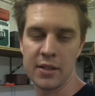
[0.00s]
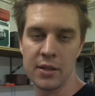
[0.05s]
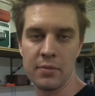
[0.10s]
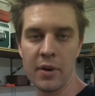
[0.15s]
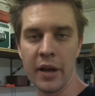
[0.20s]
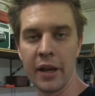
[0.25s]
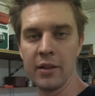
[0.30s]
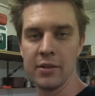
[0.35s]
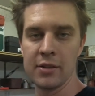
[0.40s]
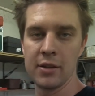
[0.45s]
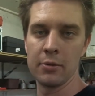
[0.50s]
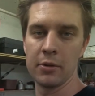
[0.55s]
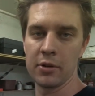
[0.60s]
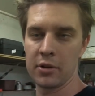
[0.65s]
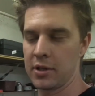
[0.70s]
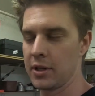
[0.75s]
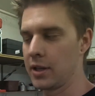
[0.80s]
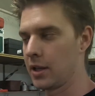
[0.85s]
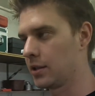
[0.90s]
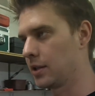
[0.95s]
the mains you
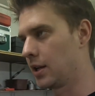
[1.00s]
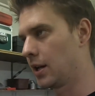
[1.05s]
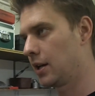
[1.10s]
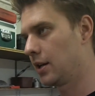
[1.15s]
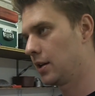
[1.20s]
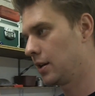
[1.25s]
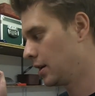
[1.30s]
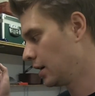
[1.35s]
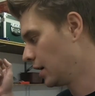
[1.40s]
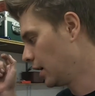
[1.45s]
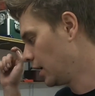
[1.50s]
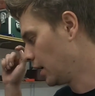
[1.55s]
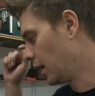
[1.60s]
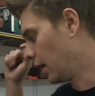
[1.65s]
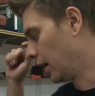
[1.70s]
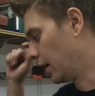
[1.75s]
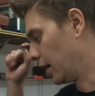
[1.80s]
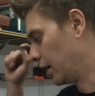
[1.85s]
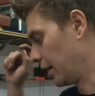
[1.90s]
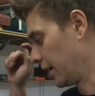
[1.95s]
watched the other day.
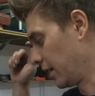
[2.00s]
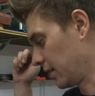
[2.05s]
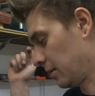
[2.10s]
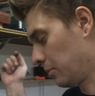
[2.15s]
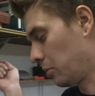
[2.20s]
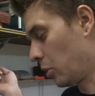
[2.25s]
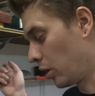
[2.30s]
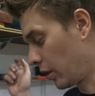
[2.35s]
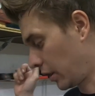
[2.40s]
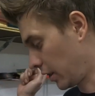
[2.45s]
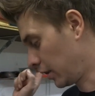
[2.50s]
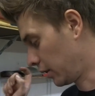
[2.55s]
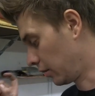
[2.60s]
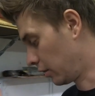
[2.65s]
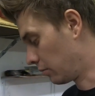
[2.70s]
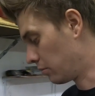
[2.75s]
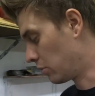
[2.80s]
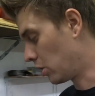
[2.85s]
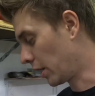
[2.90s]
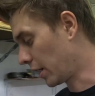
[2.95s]
Get the mic,
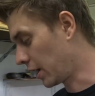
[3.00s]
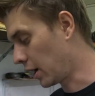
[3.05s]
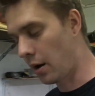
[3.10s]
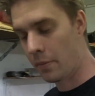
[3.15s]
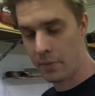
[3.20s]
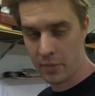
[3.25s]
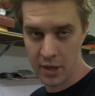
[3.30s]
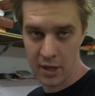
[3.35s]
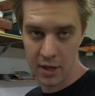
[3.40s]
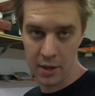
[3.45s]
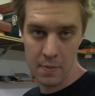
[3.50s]
I'll mic up the